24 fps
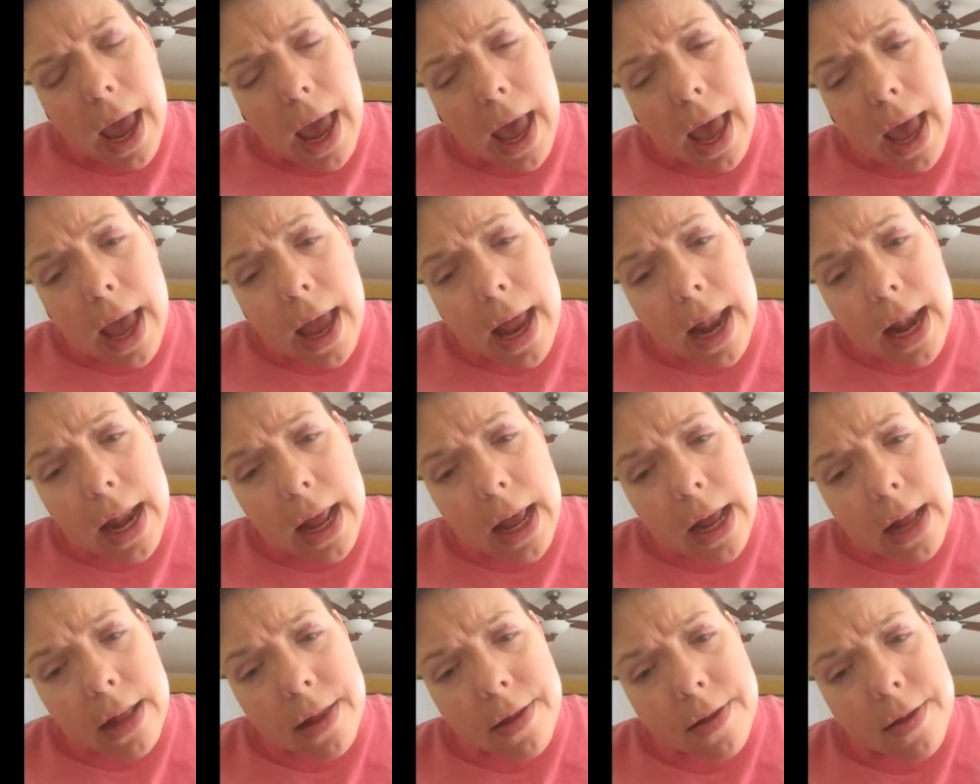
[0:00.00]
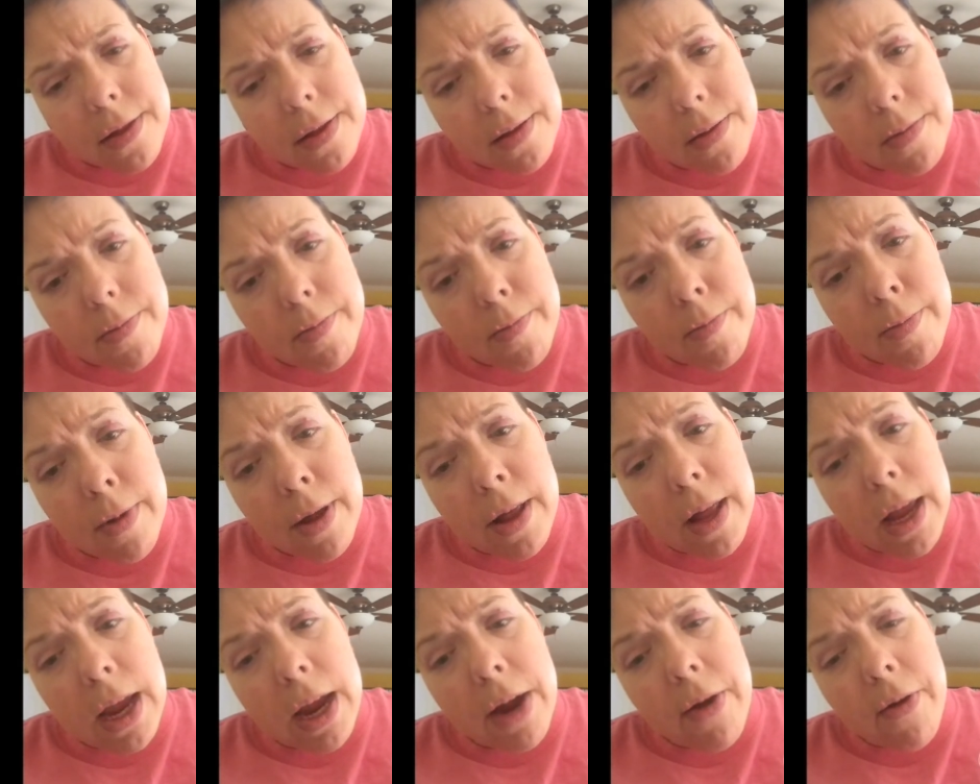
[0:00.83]
and it's
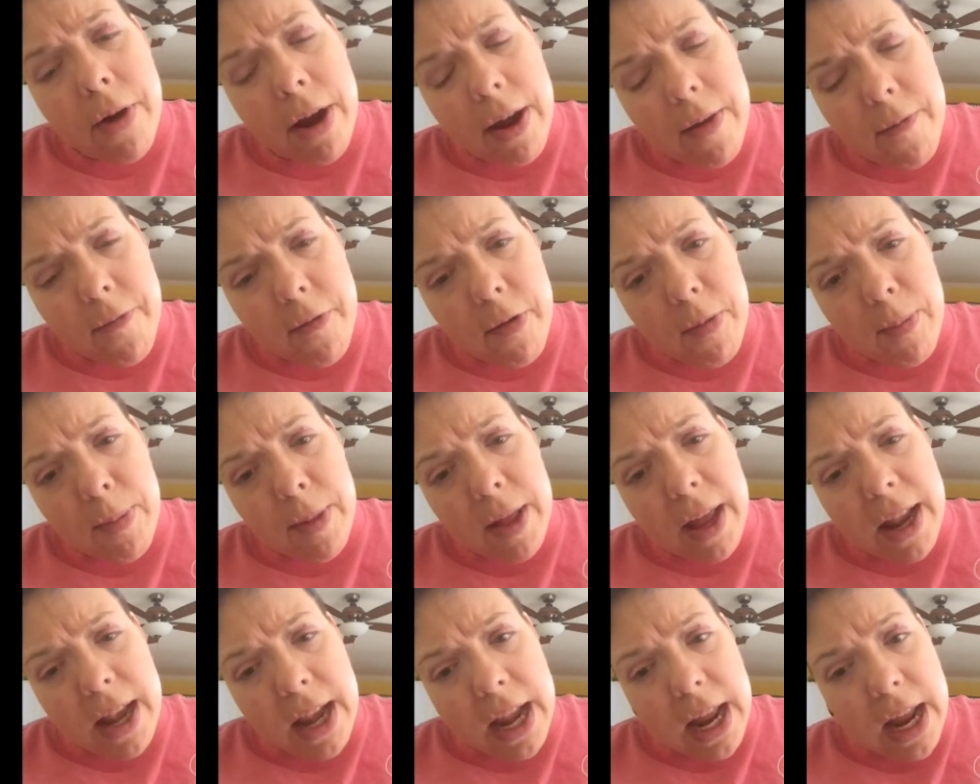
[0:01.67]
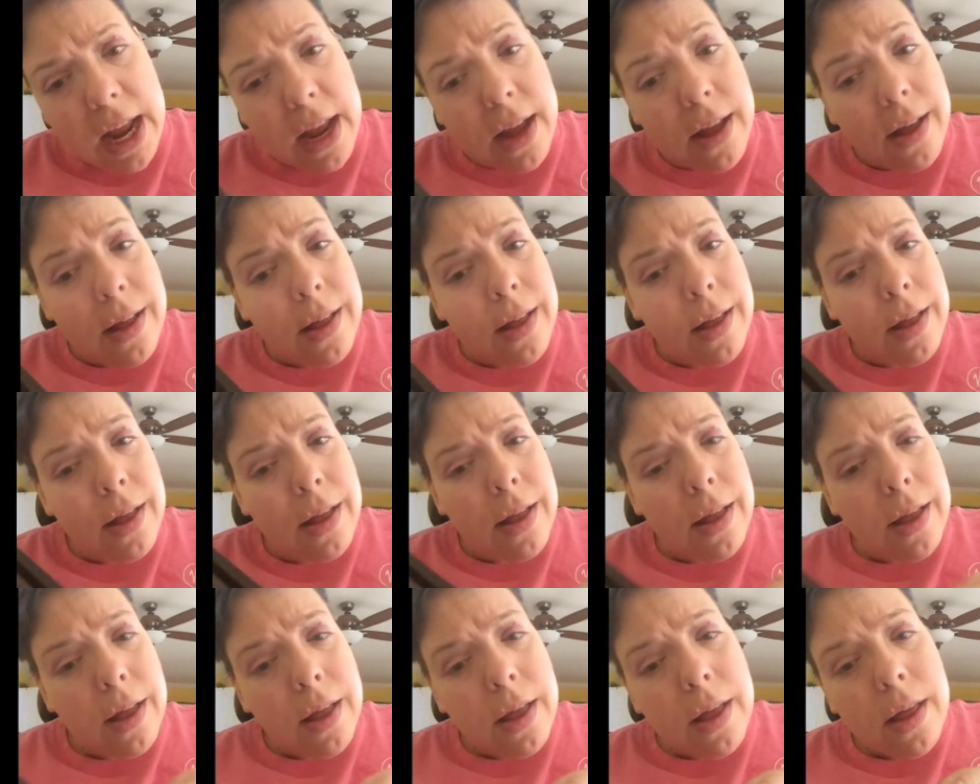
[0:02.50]
really great for blending.
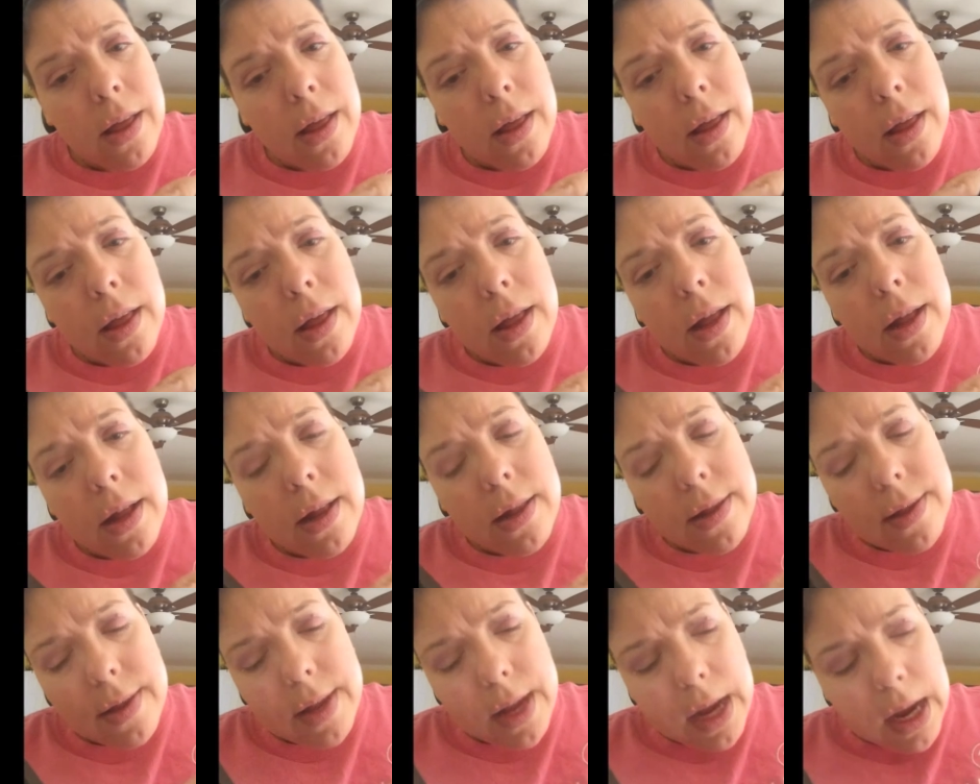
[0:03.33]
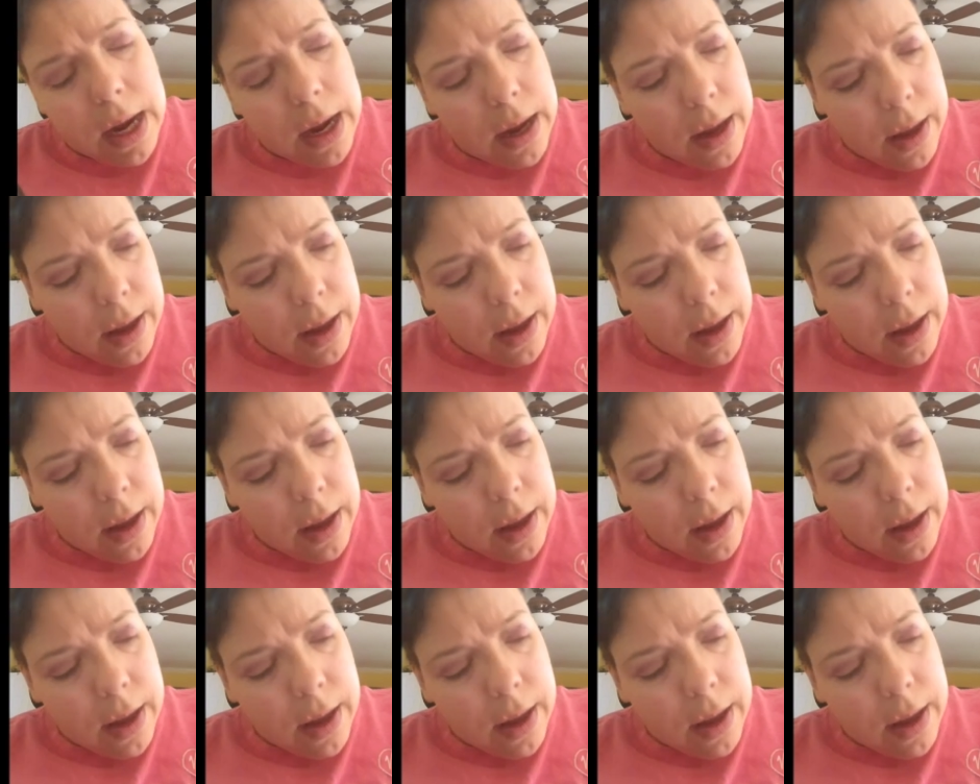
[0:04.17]
Let's see.